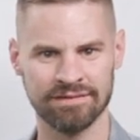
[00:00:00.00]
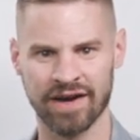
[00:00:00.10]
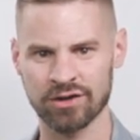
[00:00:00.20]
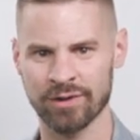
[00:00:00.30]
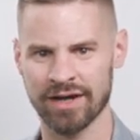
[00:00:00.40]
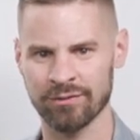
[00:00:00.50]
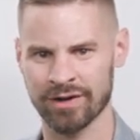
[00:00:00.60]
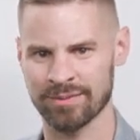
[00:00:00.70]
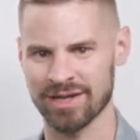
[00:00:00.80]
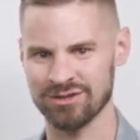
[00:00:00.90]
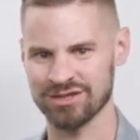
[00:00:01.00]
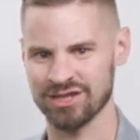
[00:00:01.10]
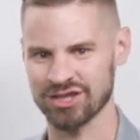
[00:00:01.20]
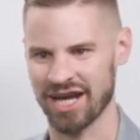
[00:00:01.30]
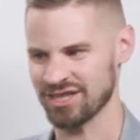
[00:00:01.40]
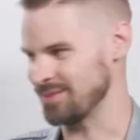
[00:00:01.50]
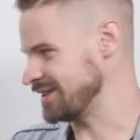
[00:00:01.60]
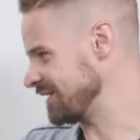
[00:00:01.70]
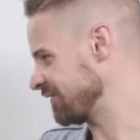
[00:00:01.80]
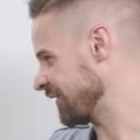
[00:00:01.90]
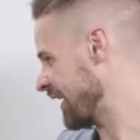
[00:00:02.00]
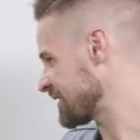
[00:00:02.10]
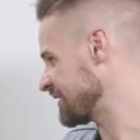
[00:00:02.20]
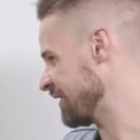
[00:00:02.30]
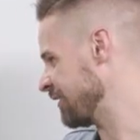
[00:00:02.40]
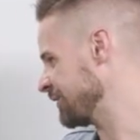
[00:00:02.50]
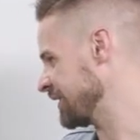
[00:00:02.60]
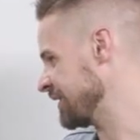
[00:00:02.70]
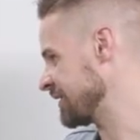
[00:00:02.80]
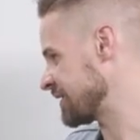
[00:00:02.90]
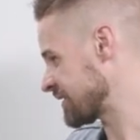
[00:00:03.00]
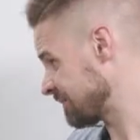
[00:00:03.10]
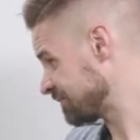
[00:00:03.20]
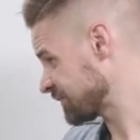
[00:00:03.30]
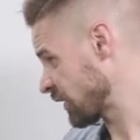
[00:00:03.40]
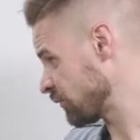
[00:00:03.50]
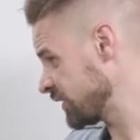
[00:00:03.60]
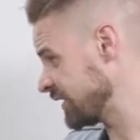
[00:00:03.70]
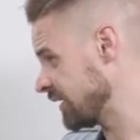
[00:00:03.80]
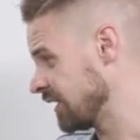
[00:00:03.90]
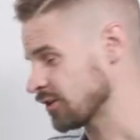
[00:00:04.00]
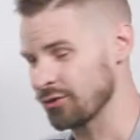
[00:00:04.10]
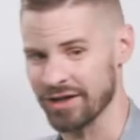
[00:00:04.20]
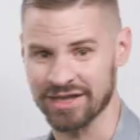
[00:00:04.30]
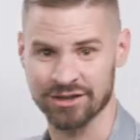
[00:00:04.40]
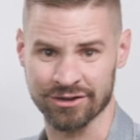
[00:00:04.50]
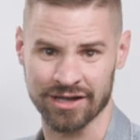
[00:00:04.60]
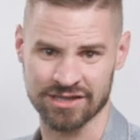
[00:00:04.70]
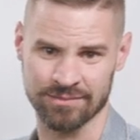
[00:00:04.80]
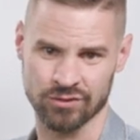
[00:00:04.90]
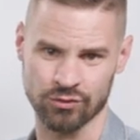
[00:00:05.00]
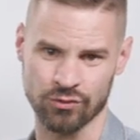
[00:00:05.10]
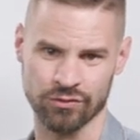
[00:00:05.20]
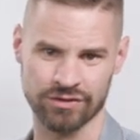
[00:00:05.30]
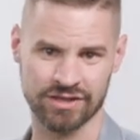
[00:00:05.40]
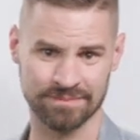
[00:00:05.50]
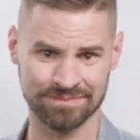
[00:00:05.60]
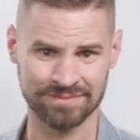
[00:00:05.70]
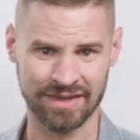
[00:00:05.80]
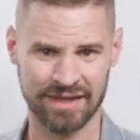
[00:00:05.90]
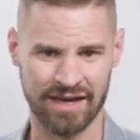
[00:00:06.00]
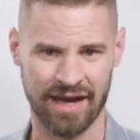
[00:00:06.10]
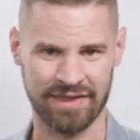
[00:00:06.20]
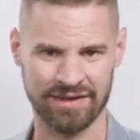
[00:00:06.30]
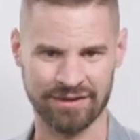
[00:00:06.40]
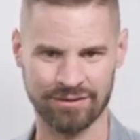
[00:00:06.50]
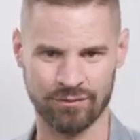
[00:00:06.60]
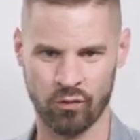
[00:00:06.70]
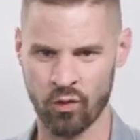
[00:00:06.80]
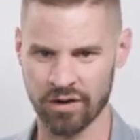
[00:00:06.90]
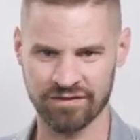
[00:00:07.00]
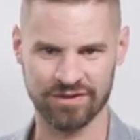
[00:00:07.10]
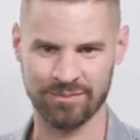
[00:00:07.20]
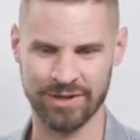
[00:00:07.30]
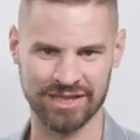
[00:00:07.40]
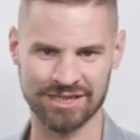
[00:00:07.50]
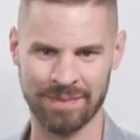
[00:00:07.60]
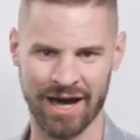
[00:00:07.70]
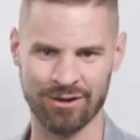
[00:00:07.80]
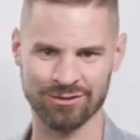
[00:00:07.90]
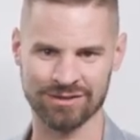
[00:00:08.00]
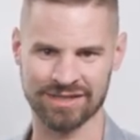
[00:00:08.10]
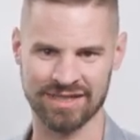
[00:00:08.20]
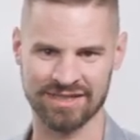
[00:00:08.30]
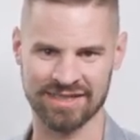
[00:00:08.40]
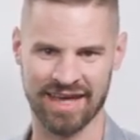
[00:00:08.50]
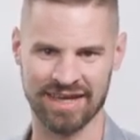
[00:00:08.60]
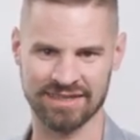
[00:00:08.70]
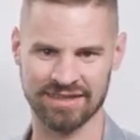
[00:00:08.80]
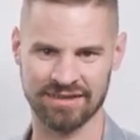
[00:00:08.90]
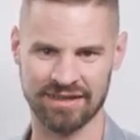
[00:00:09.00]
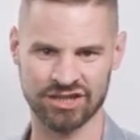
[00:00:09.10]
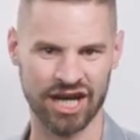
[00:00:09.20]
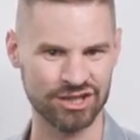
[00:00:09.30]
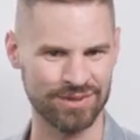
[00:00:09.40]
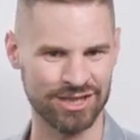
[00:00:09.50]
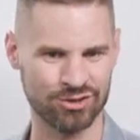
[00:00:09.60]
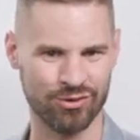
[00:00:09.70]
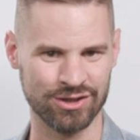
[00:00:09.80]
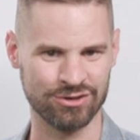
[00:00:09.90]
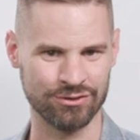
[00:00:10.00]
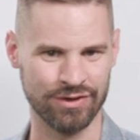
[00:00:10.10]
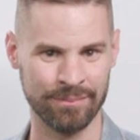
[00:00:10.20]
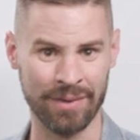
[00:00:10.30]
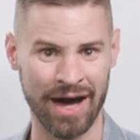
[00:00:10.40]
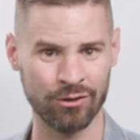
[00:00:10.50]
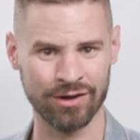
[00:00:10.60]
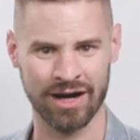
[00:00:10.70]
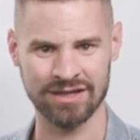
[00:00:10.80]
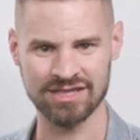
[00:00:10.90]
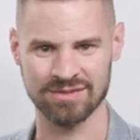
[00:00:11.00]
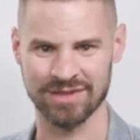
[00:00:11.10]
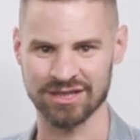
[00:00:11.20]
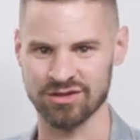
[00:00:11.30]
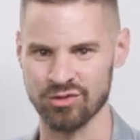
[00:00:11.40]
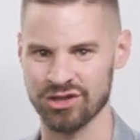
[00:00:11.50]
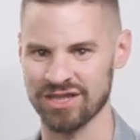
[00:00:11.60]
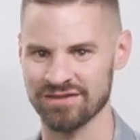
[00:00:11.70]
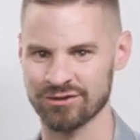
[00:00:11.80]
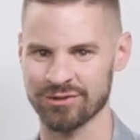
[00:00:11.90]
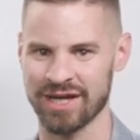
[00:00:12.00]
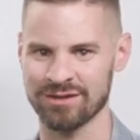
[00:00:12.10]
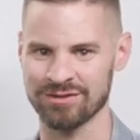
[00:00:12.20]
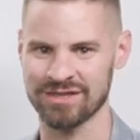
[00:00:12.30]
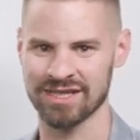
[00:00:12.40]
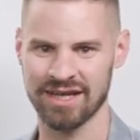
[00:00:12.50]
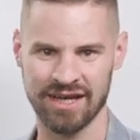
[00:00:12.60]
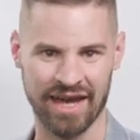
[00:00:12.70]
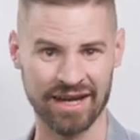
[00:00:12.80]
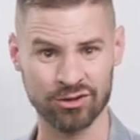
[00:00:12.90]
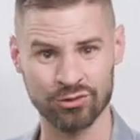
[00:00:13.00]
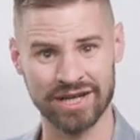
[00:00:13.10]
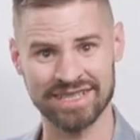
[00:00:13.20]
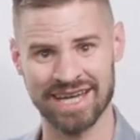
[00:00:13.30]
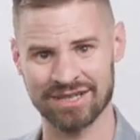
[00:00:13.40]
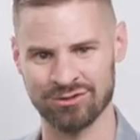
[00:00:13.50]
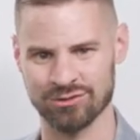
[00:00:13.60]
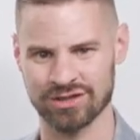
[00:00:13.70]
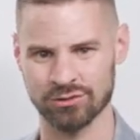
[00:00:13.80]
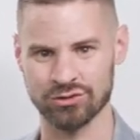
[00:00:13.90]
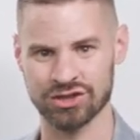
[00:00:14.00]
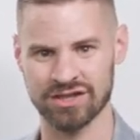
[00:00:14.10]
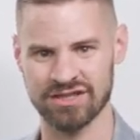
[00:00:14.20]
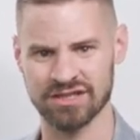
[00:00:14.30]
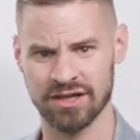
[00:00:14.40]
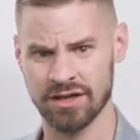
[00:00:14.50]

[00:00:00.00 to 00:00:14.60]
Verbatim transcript: Final way I recommend using ChatGPT for SEO is really creating your custom tools. I think one of the biggest powers is that ChatGPT is going to empower us to be a community of creators and create technical solutions